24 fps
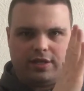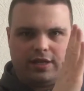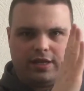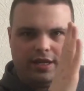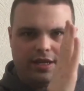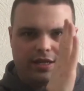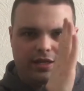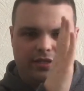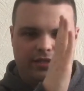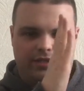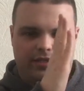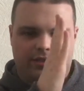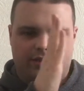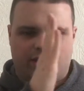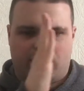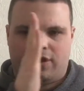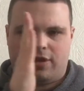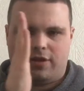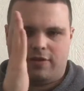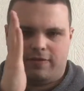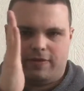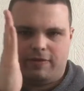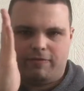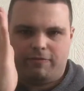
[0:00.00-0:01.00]
is
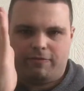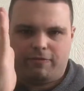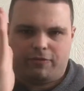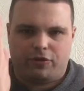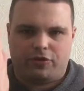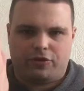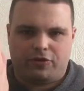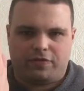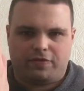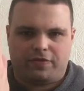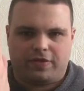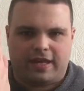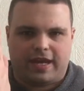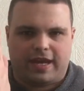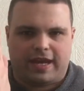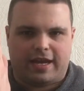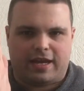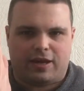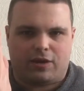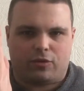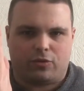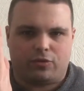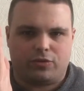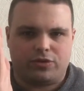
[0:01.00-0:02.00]
sort of in front of the
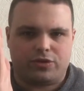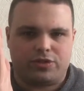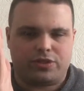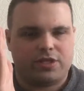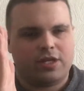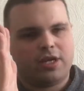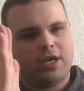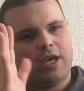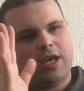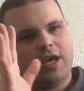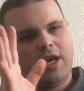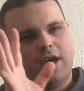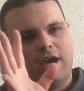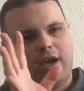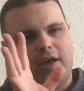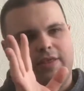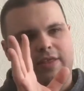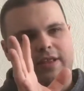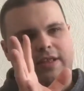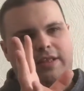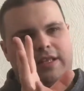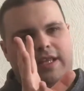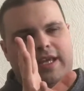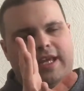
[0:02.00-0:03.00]
house,
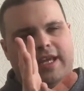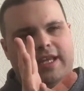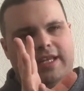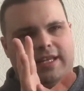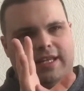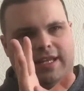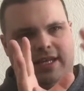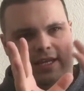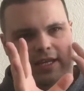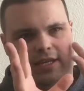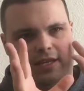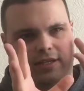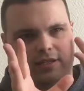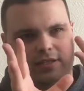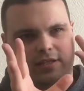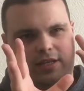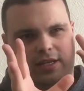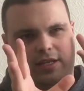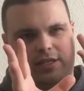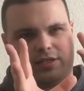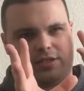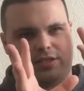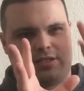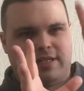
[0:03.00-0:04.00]
and the lady
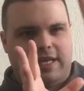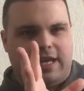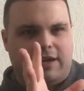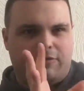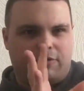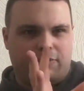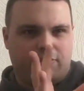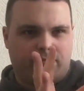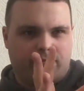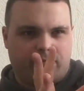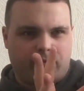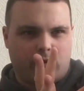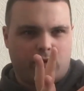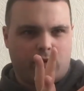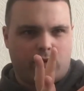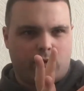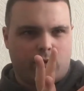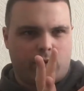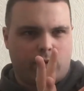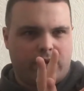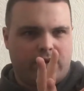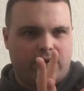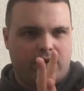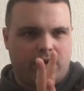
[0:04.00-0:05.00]
is staring through
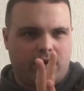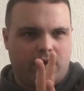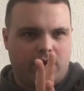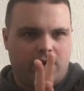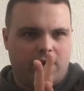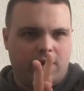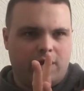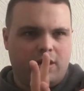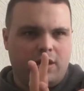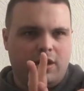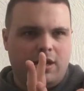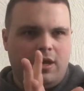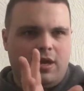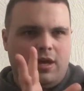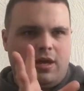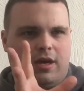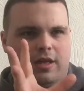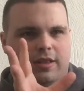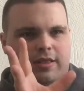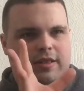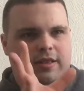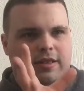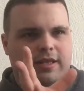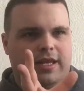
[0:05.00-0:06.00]
a window,
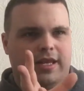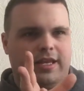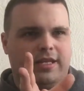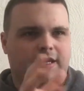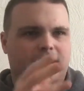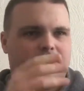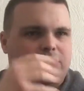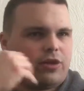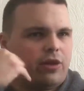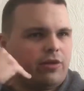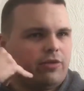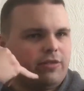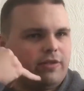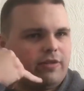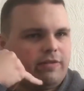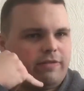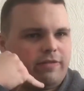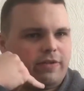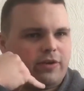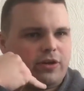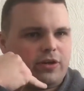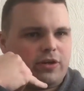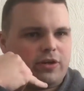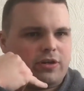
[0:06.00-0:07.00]
and the lady's on the
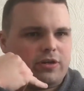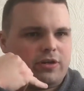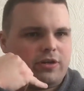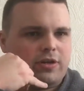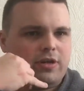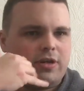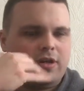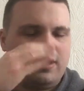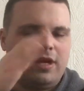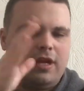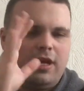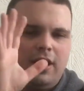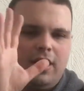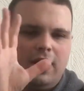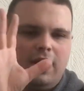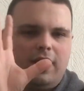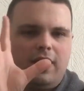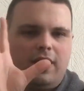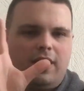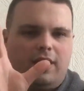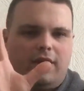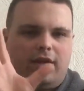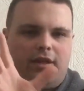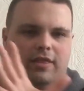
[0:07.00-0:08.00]
phone,
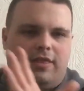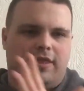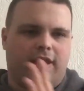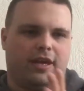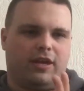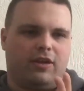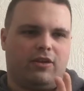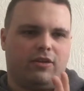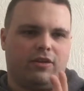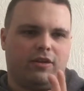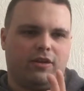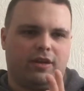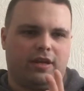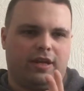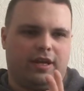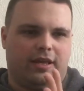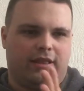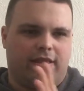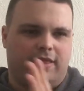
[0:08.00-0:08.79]
and then